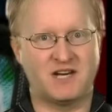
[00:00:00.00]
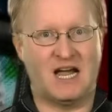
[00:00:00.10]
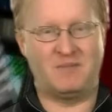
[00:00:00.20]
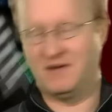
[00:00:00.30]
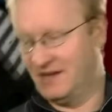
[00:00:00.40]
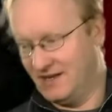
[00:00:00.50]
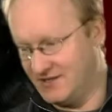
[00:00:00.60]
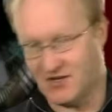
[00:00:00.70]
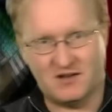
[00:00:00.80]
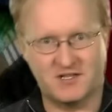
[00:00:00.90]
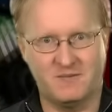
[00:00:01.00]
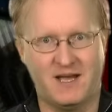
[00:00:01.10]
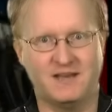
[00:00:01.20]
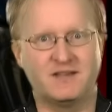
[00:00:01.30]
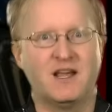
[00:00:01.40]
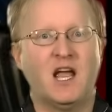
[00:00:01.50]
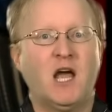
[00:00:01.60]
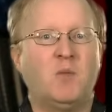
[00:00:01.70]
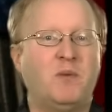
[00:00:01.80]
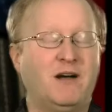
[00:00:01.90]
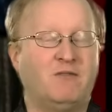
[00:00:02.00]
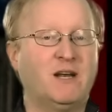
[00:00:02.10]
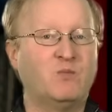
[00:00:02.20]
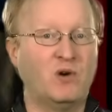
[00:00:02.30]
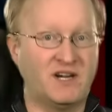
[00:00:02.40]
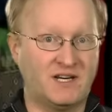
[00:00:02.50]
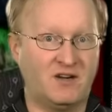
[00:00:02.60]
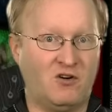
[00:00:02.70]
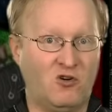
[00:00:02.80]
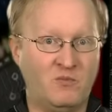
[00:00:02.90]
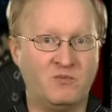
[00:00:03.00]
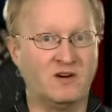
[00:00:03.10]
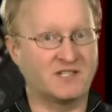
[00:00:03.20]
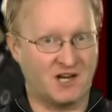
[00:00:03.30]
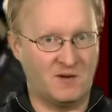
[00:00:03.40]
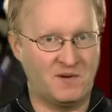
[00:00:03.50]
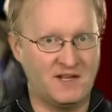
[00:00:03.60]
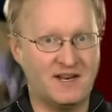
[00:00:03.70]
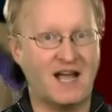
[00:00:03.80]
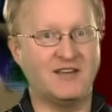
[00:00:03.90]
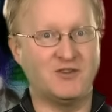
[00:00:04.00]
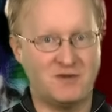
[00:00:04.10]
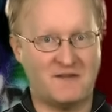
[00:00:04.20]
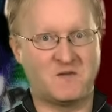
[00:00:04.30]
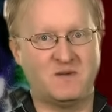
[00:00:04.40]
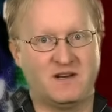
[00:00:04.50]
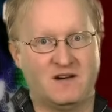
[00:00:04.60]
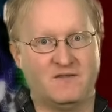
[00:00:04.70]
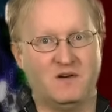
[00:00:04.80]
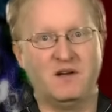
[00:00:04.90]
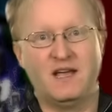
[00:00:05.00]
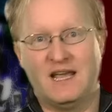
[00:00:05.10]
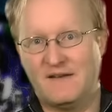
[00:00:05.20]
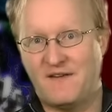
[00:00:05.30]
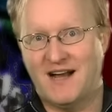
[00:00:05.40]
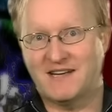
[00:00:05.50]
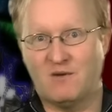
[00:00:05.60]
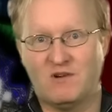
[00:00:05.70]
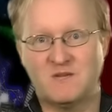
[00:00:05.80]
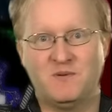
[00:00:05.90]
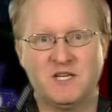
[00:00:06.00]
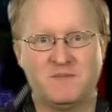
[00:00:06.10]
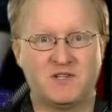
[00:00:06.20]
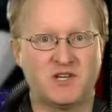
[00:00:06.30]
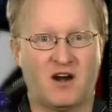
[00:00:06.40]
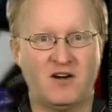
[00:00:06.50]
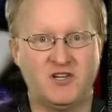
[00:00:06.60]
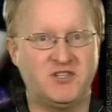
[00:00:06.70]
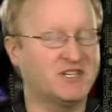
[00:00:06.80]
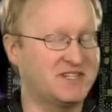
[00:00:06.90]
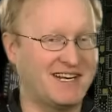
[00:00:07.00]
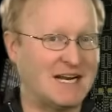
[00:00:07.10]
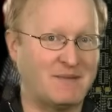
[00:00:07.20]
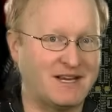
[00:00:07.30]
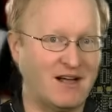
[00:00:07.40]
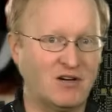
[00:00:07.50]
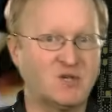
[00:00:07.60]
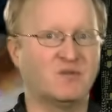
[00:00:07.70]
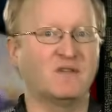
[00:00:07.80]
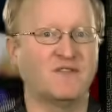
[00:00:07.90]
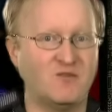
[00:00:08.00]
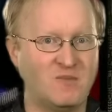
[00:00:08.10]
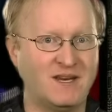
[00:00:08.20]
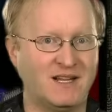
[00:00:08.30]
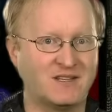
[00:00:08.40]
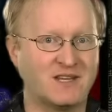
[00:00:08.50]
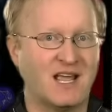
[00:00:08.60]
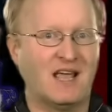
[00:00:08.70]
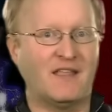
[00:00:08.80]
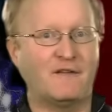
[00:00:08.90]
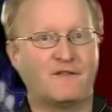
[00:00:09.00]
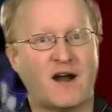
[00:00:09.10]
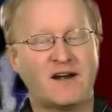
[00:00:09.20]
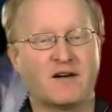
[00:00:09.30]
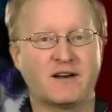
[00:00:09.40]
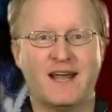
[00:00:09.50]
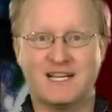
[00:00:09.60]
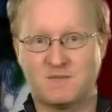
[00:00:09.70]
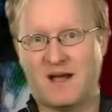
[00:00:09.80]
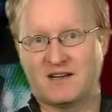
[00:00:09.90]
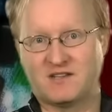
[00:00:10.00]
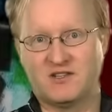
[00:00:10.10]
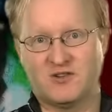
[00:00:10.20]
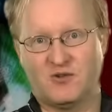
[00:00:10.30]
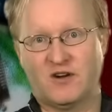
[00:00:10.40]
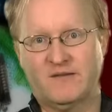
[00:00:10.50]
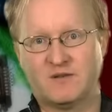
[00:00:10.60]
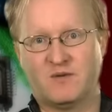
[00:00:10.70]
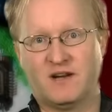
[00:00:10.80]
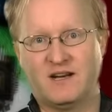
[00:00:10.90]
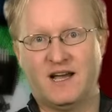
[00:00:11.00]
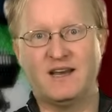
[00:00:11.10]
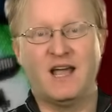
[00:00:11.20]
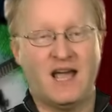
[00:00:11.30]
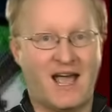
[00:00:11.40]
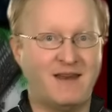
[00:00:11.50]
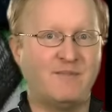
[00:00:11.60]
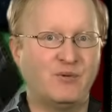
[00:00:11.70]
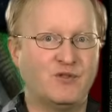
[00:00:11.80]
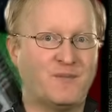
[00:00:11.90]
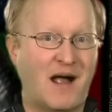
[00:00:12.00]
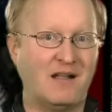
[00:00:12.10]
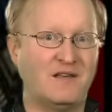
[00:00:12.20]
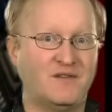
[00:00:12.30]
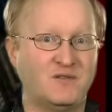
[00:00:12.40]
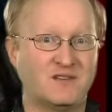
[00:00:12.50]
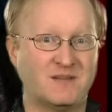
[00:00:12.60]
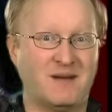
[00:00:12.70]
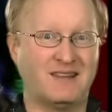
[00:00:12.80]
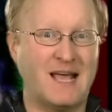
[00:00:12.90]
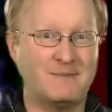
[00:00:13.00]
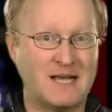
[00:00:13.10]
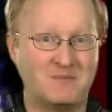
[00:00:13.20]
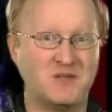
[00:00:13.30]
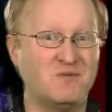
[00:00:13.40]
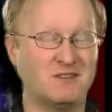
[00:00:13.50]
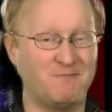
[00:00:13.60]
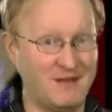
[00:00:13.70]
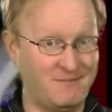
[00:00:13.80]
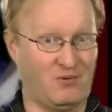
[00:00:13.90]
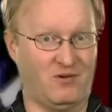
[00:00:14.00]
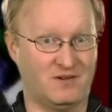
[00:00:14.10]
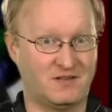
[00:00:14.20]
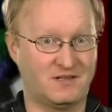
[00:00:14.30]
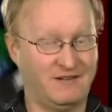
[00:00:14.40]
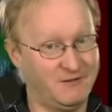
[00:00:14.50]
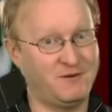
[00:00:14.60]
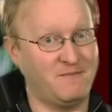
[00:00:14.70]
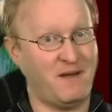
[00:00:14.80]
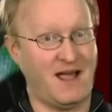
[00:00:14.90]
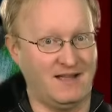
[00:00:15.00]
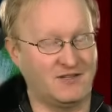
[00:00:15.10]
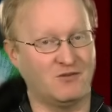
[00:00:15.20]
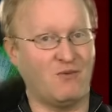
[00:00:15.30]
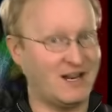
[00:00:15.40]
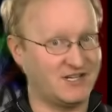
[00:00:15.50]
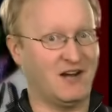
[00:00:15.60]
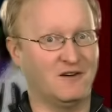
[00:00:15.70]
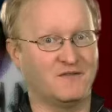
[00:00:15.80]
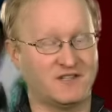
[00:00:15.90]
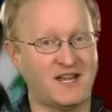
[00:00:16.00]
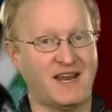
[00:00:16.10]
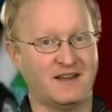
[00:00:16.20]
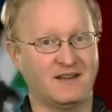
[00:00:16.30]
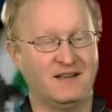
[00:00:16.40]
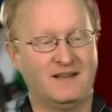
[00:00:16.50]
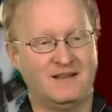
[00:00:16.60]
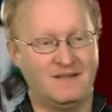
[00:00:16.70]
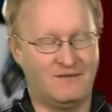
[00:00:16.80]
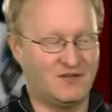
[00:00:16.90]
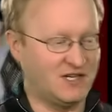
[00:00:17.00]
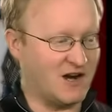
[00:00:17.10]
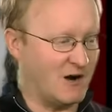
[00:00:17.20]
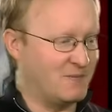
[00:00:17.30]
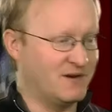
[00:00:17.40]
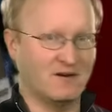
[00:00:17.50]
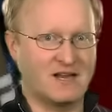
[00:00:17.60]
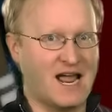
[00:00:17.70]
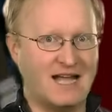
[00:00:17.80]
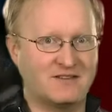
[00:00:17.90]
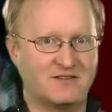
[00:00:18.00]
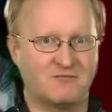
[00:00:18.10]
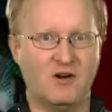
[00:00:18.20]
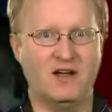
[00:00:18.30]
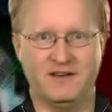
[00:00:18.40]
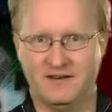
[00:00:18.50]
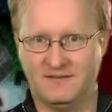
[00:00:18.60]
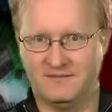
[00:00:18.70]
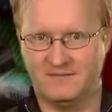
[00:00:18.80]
shop. It's all cement. But when I'm working at home, where it's carpeted, I do have to be careful. In fact, I once built up a charge just sitting on my couch for a few minutes that fried out an Xbox controller I was working on and blew the poly fuses in my laptop's USB ports. It was pretty bad, so watch out for static. If you see carpet or cats, run.